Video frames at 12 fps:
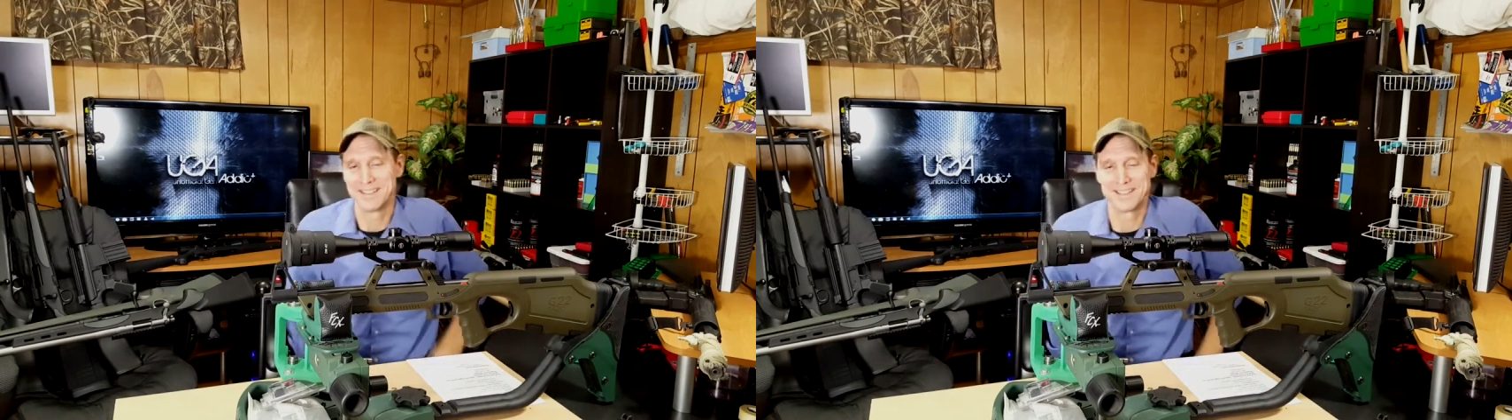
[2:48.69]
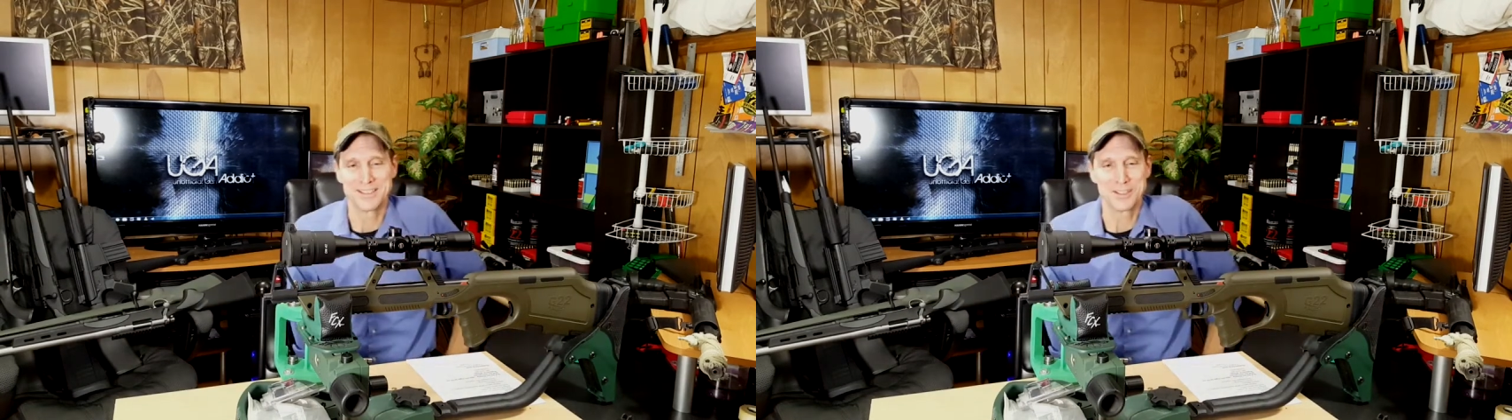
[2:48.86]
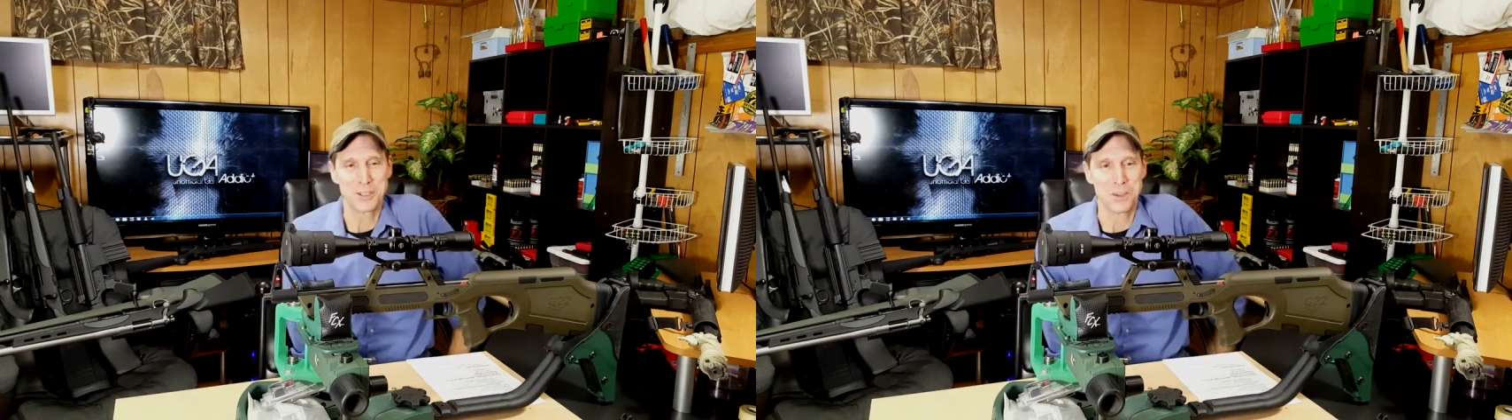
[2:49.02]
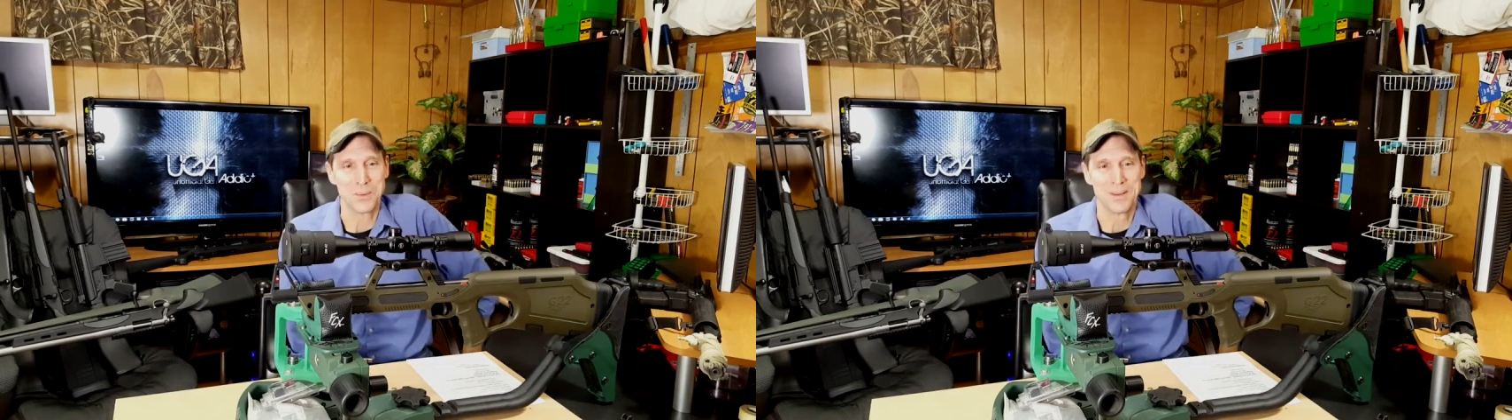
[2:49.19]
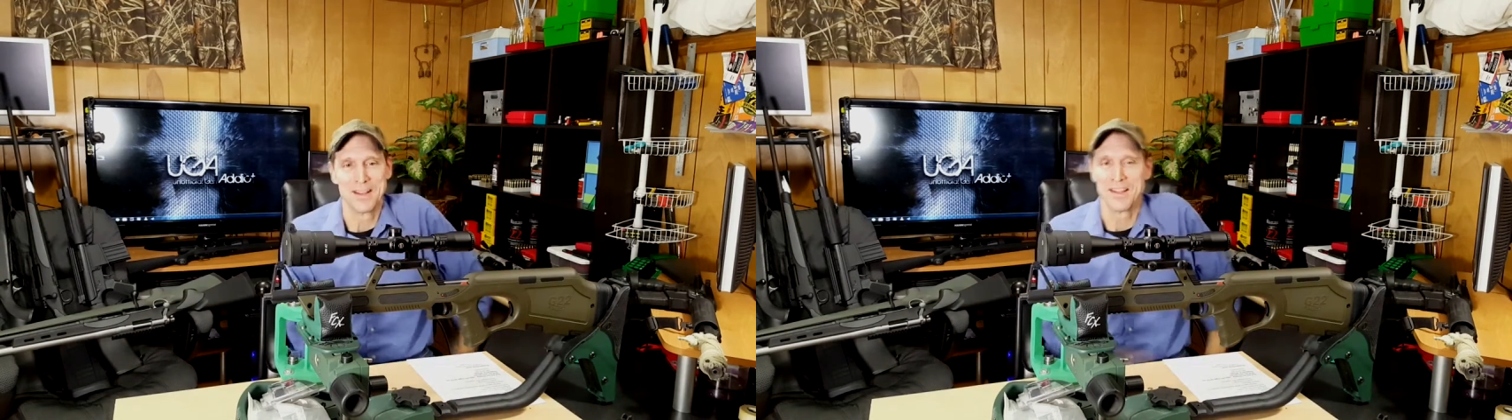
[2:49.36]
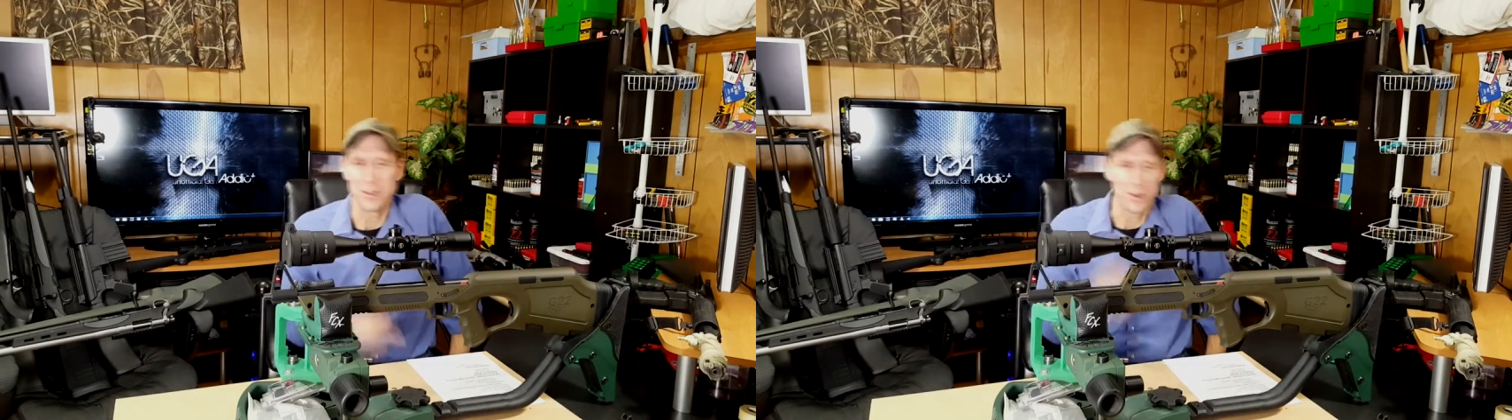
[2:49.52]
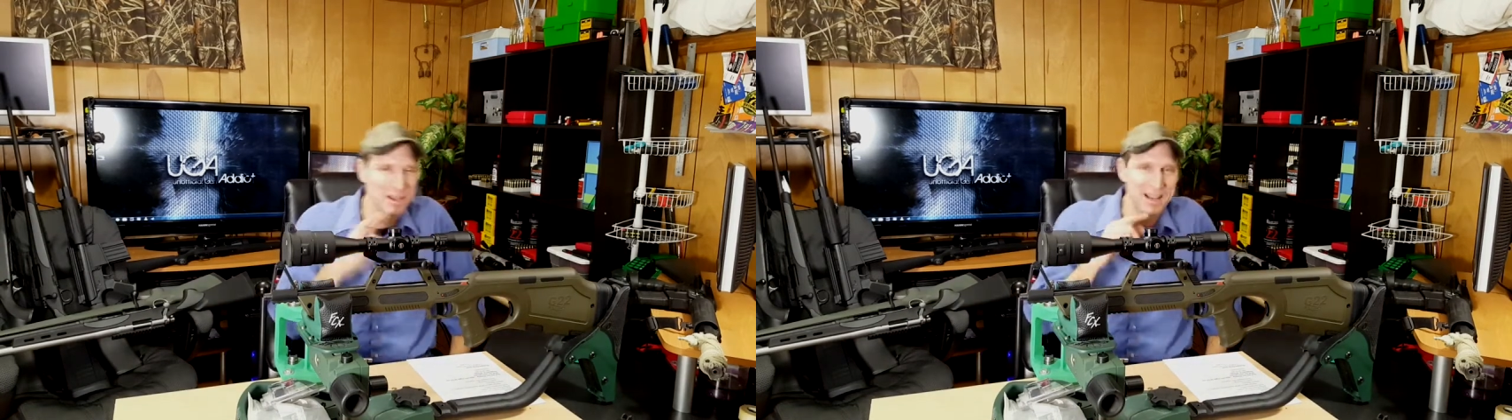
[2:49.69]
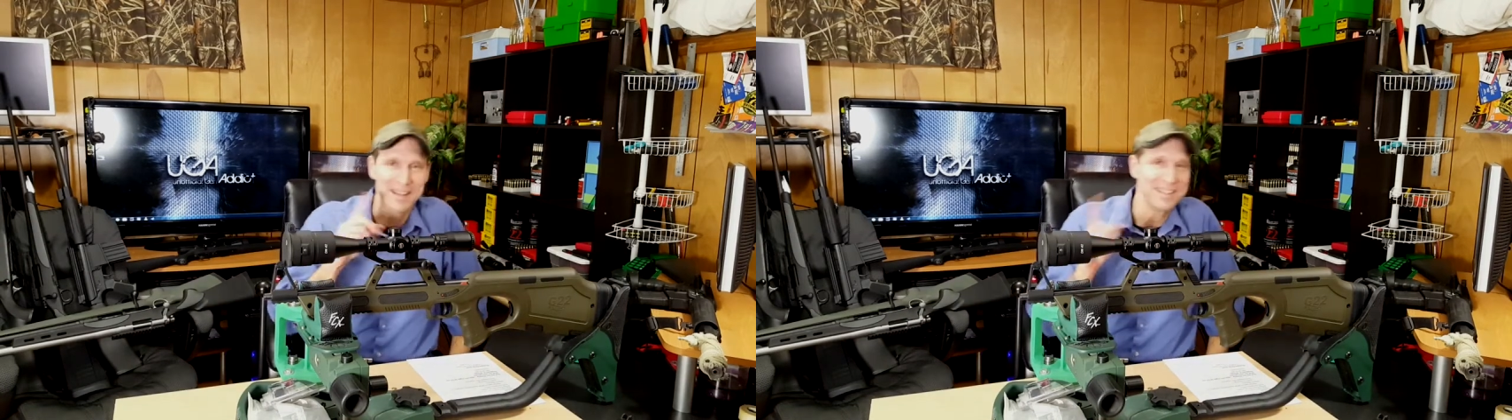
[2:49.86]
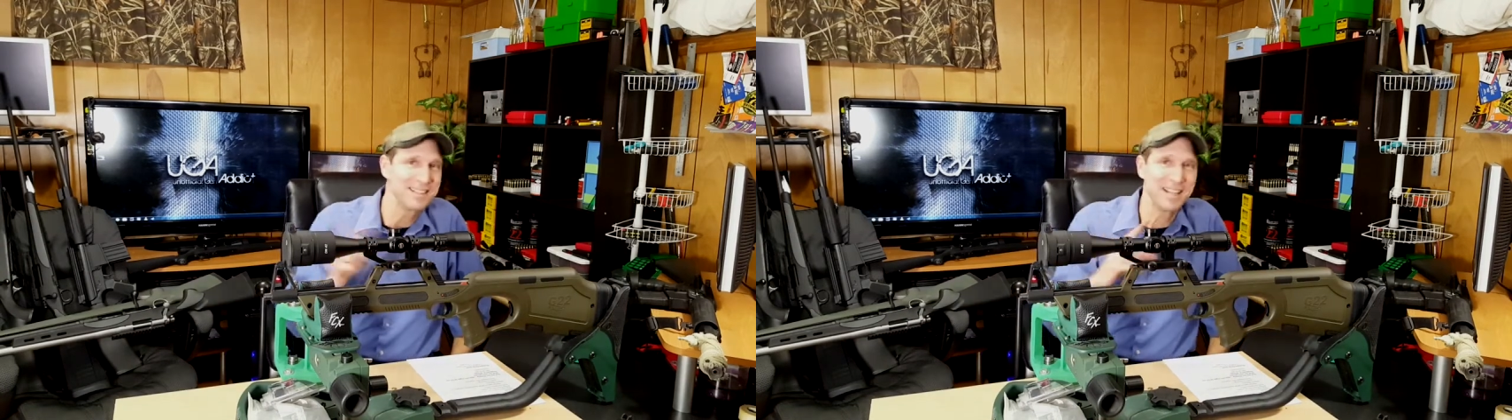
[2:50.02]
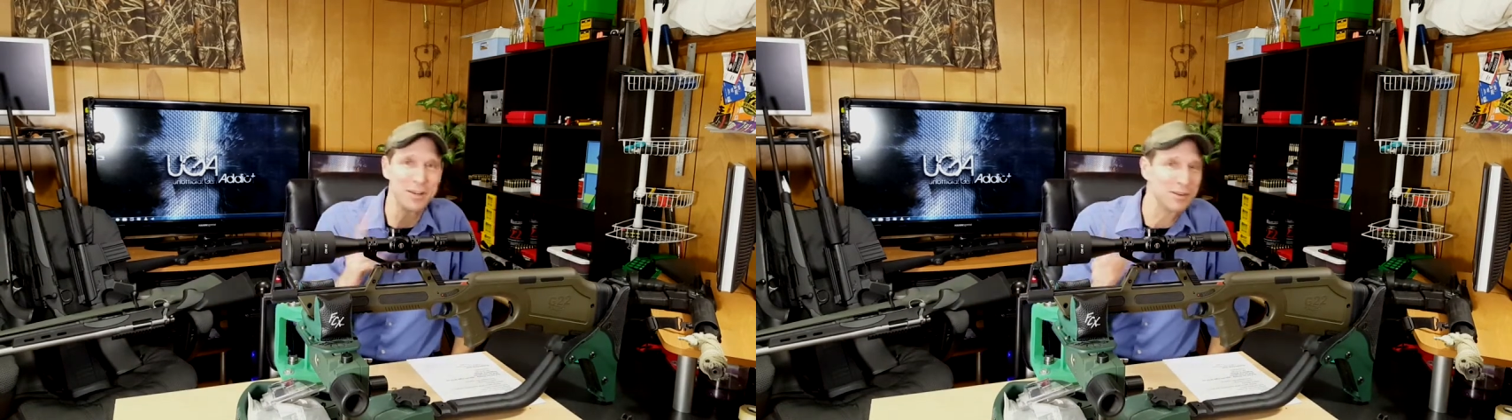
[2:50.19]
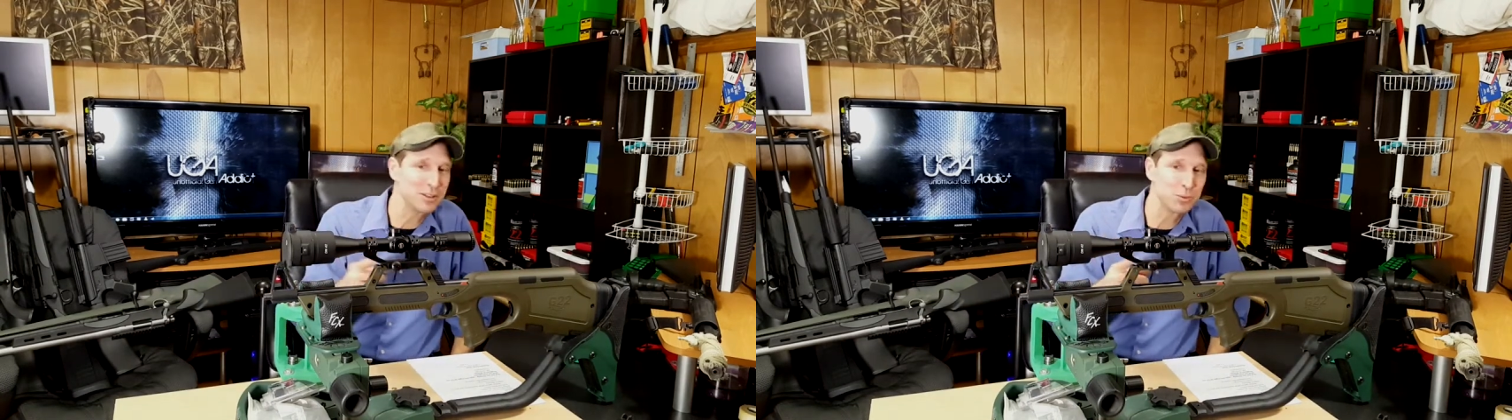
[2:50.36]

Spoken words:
So you can kind of see how this